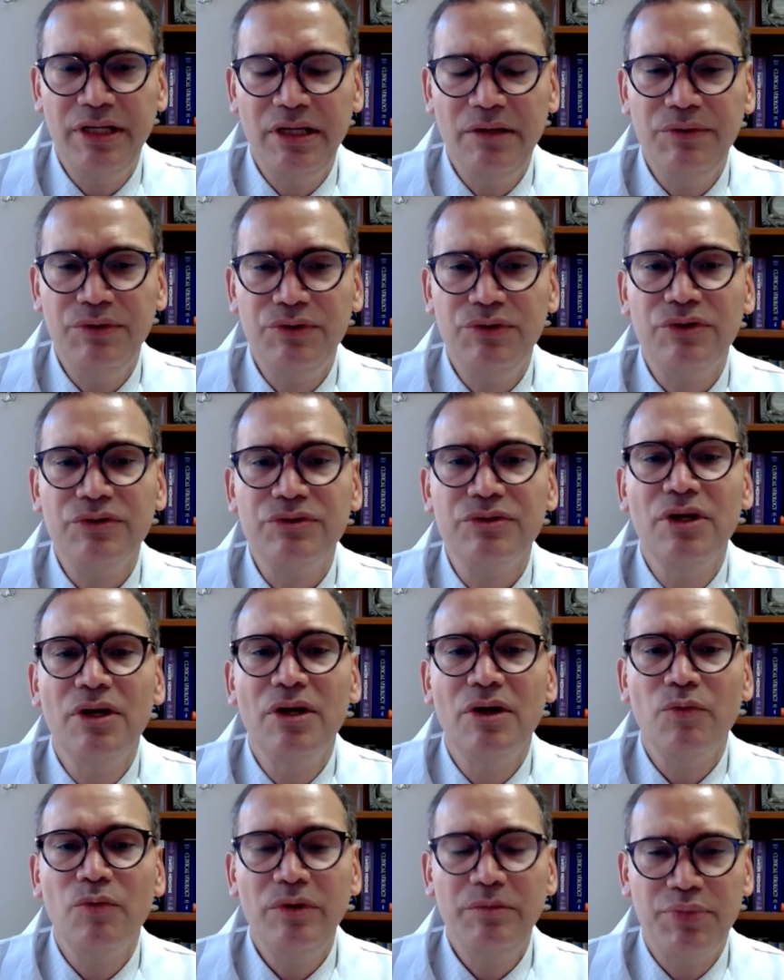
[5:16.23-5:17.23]
inhibitors
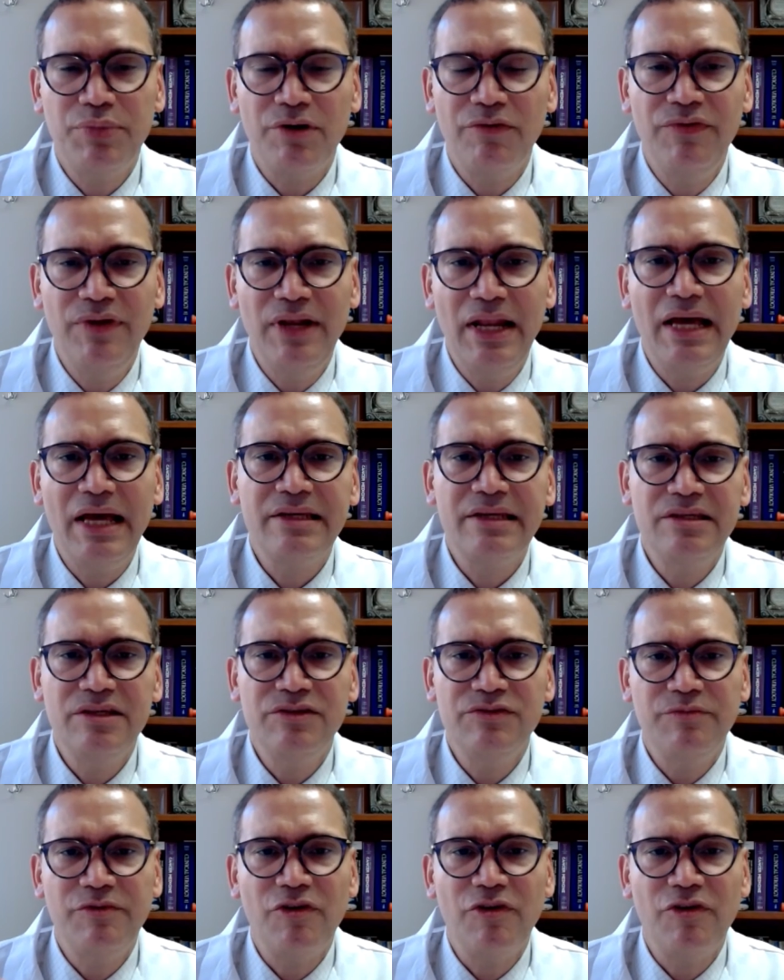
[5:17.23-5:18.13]
with prophylaxis.